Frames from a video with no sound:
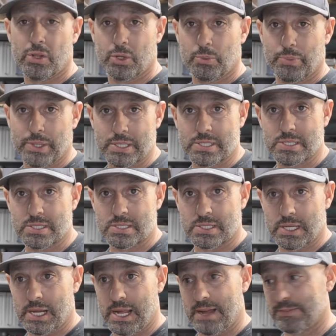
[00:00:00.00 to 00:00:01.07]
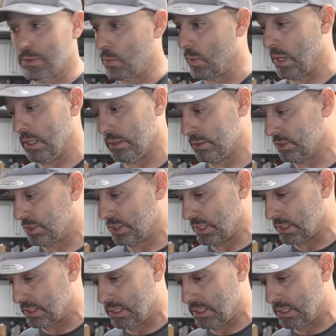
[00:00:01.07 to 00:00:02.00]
little pieces that I have to weld. It's just,